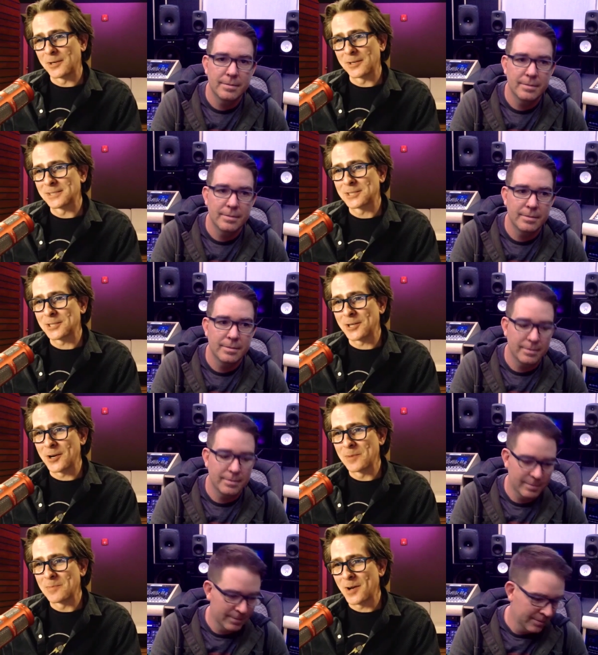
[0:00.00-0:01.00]
Speaker 1: third is a
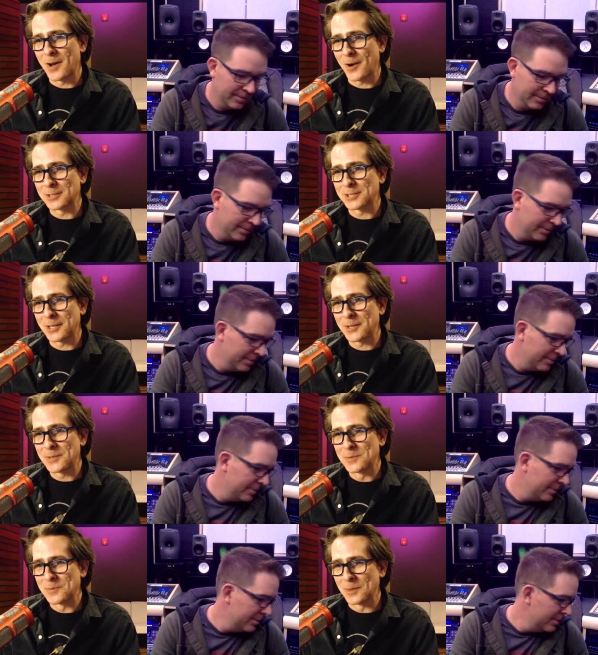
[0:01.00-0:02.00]
charm on our
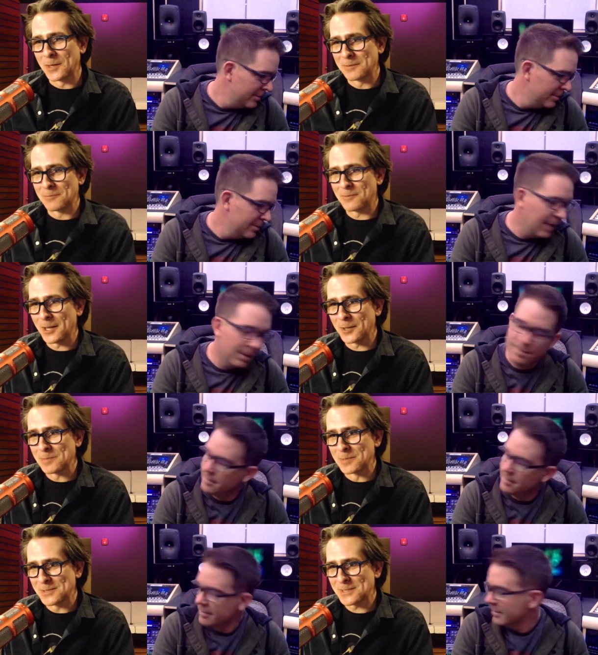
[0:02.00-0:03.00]
show. Would love to
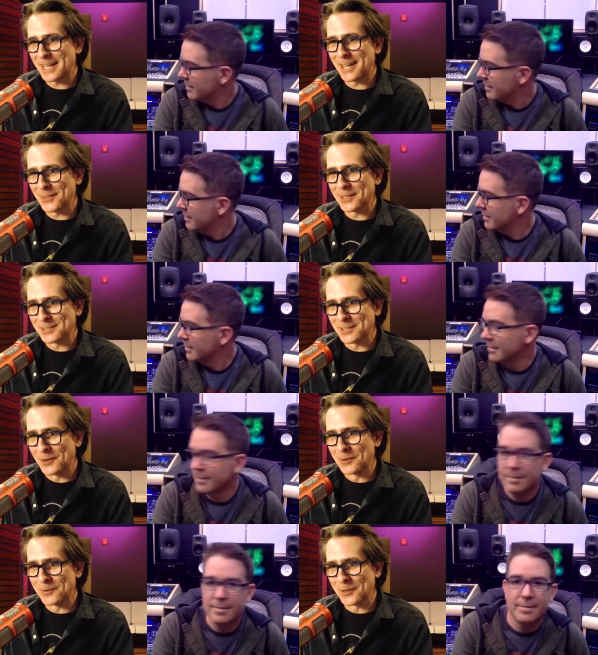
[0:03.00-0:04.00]
follow up and see how things
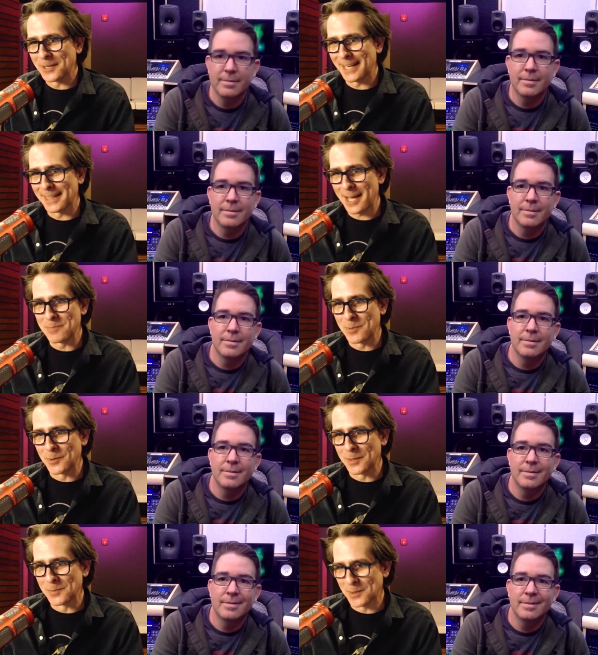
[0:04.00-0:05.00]
are going for you at that
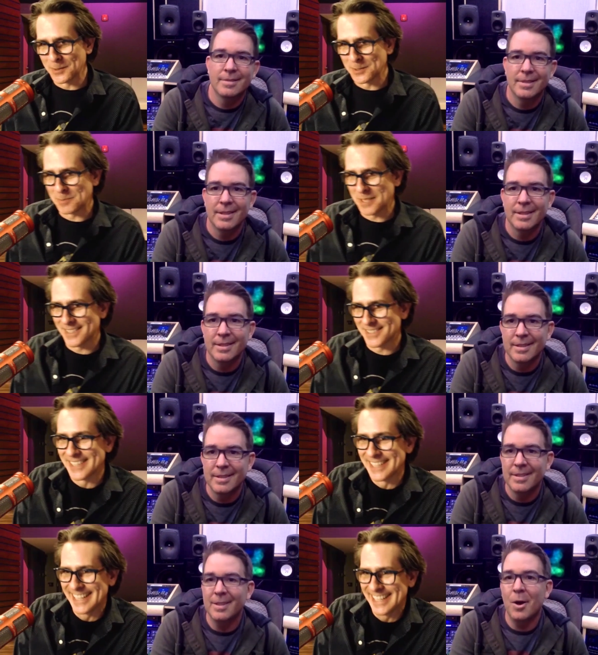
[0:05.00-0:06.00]
point with those
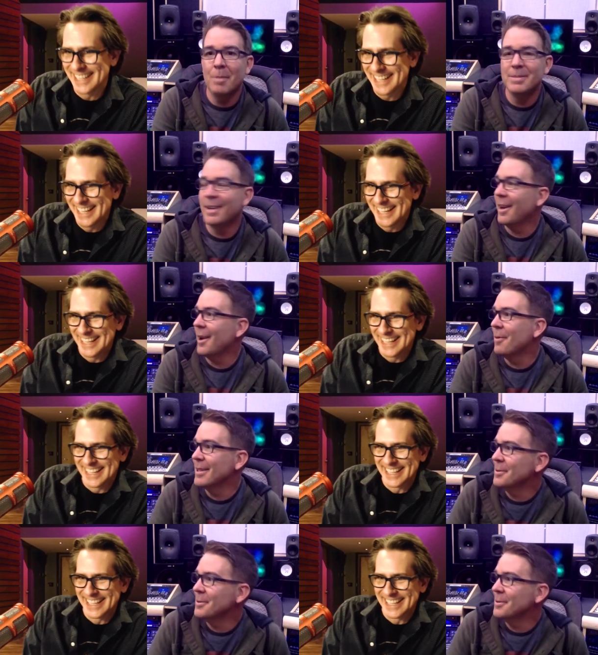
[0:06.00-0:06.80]
speakers.
Speaker 2: No, I'm done. I don't want to